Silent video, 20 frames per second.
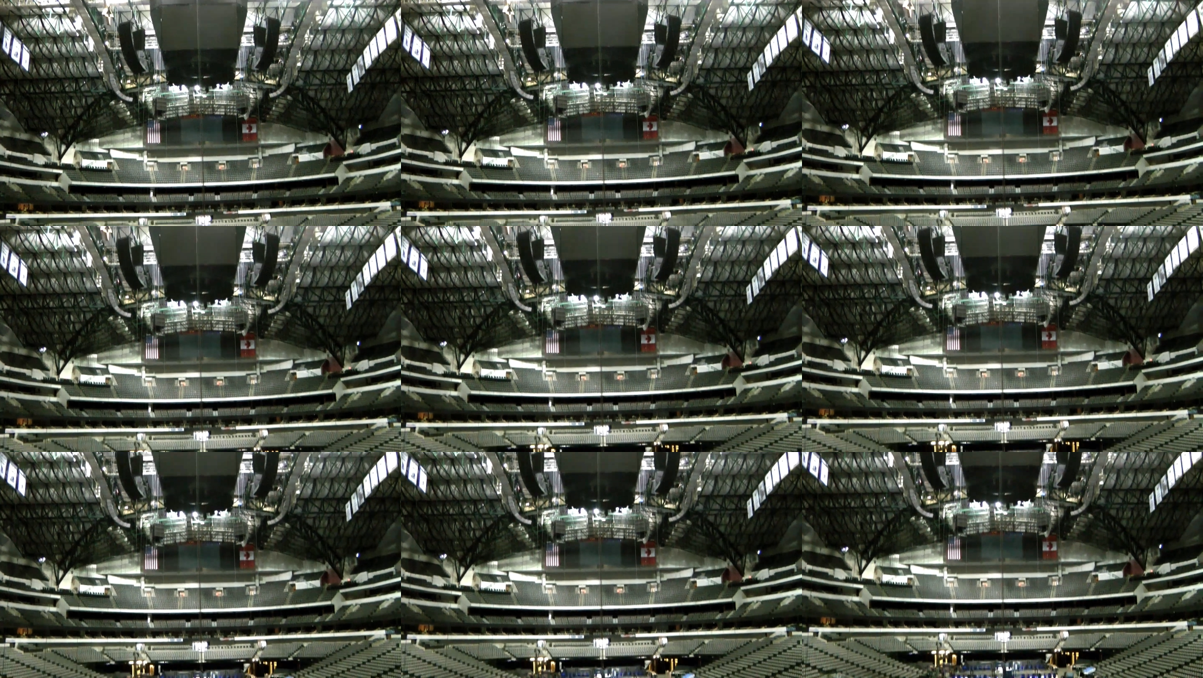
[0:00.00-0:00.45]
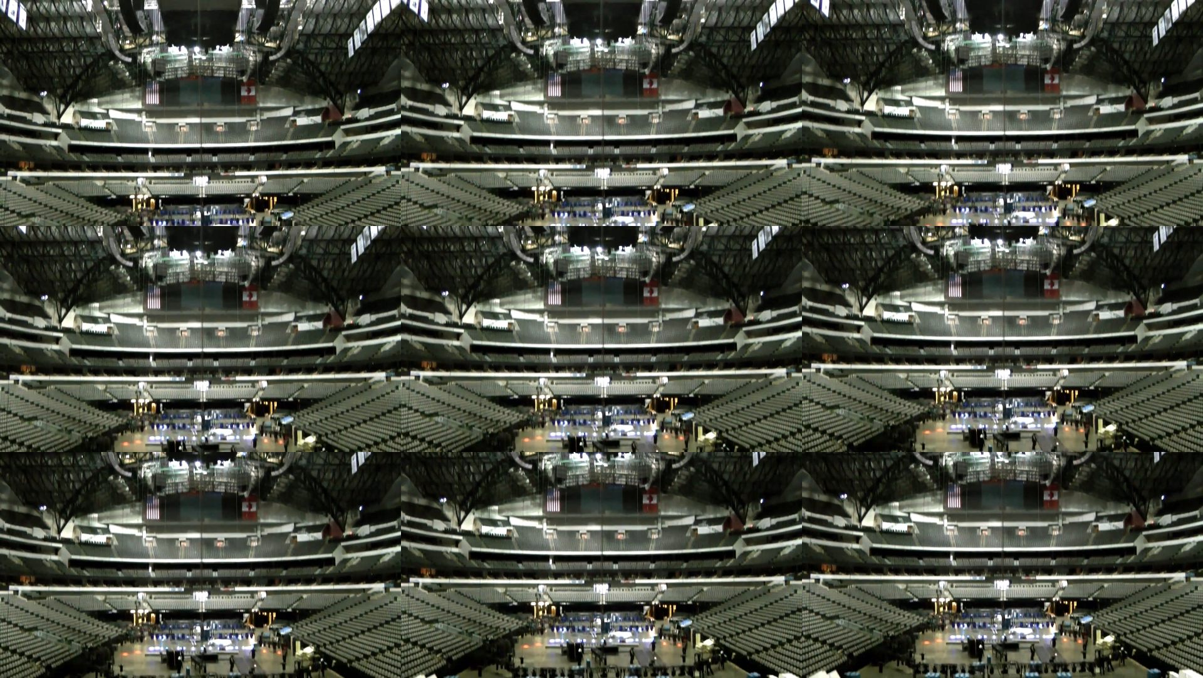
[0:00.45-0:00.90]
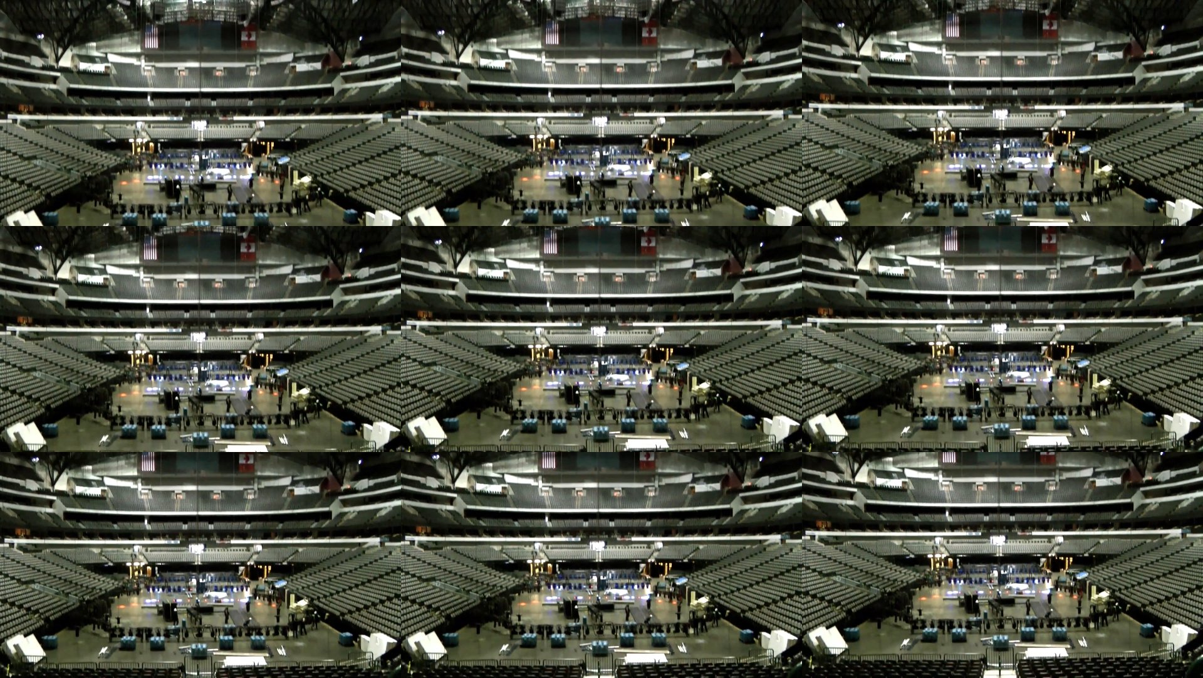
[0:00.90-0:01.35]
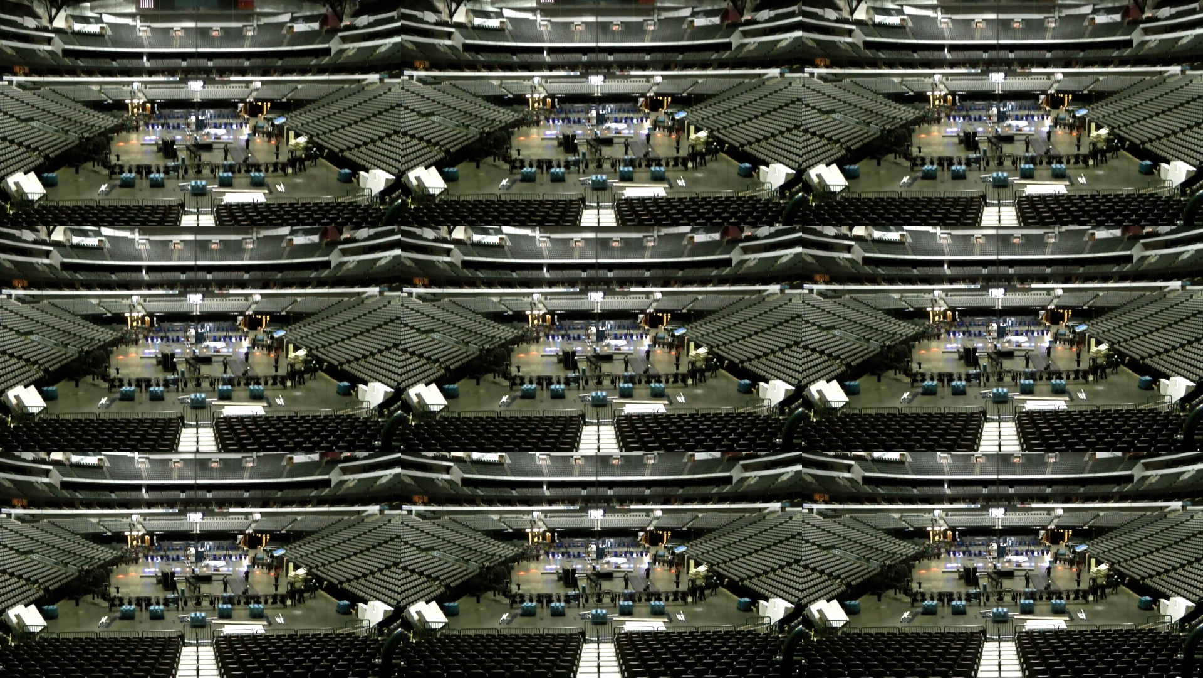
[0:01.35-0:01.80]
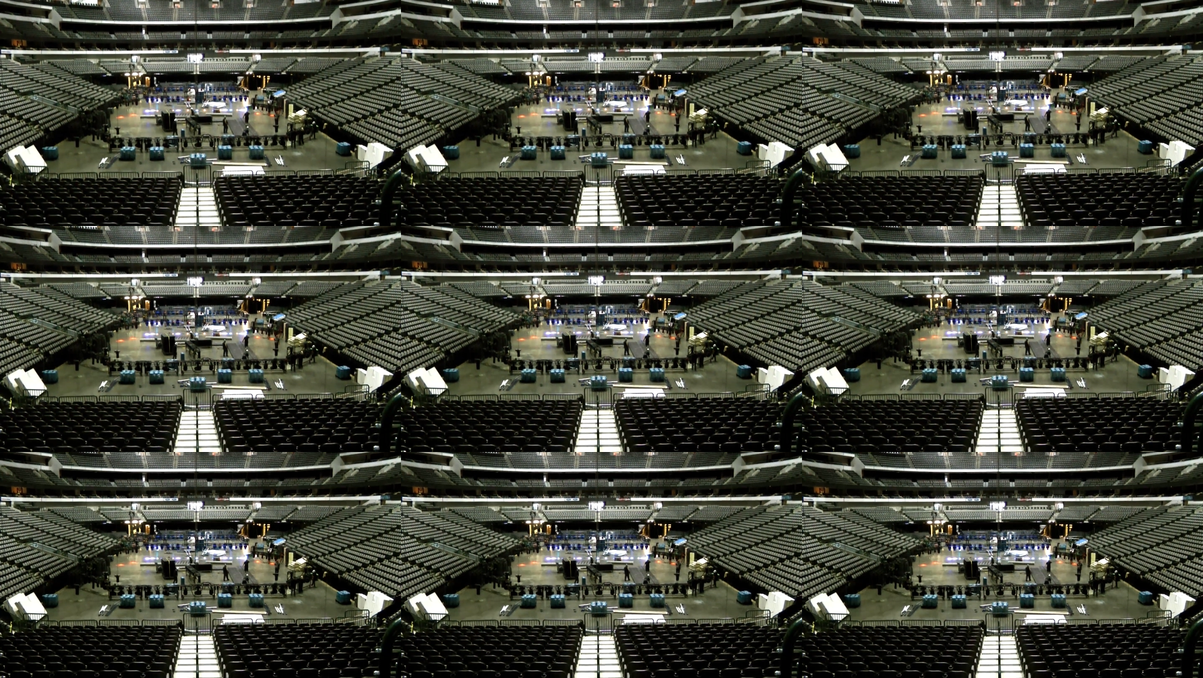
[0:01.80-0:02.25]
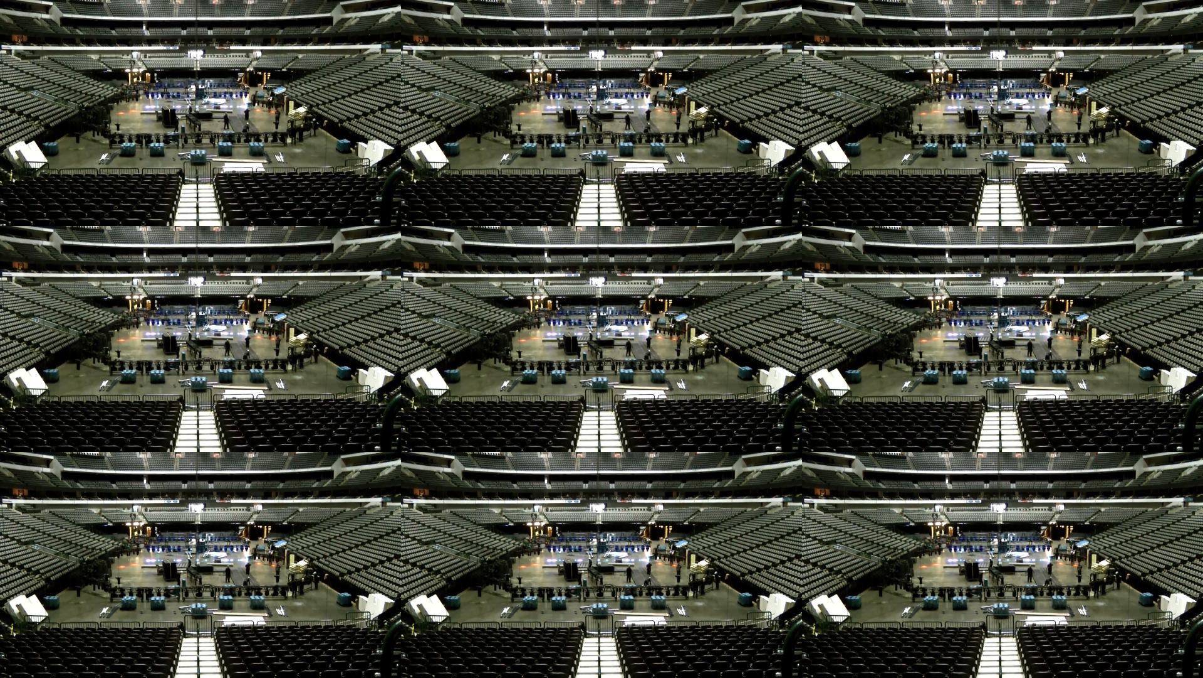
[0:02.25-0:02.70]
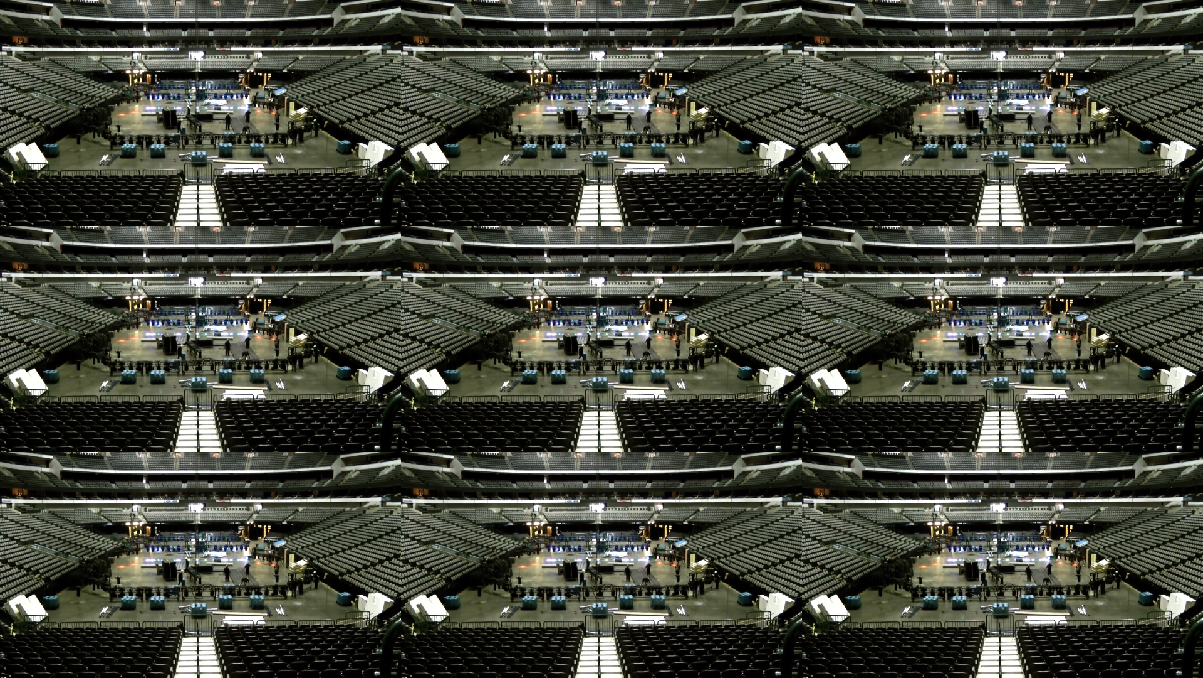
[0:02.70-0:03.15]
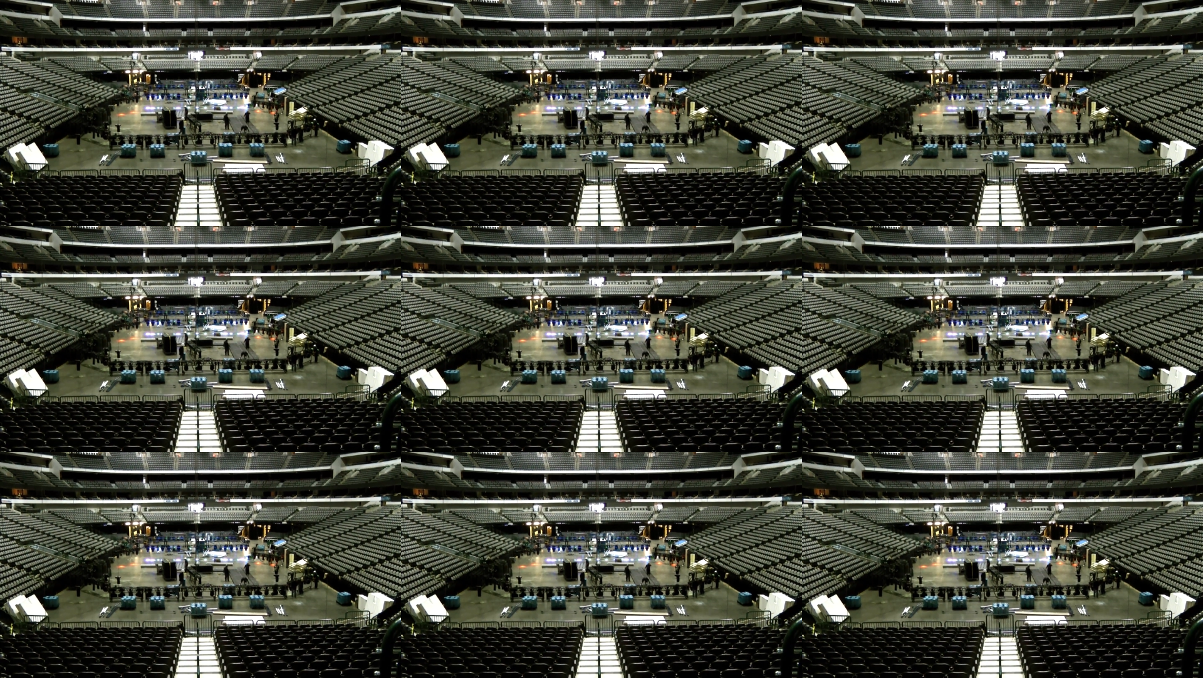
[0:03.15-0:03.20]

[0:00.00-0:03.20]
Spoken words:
[unreadable: no face in view]